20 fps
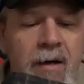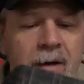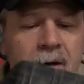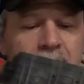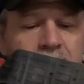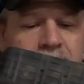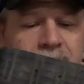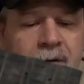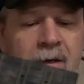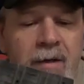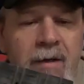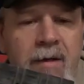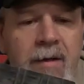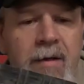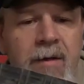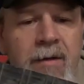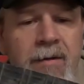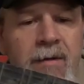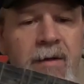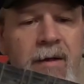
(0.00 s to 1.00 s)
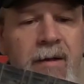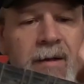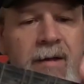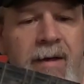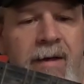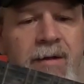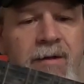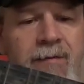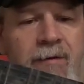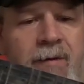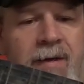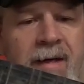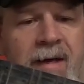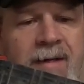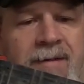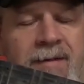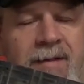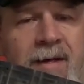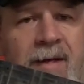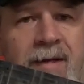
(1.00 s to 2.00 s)
of the links for the
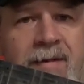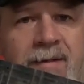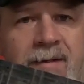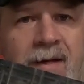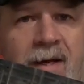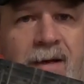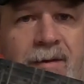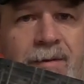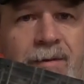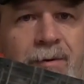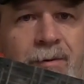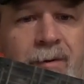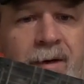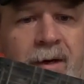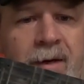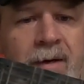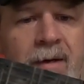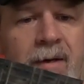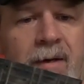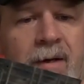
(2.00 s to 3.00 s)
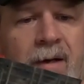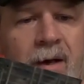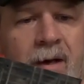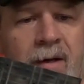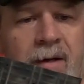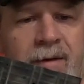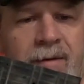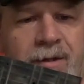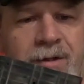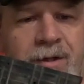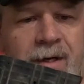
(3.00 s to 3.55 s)
SCX10 the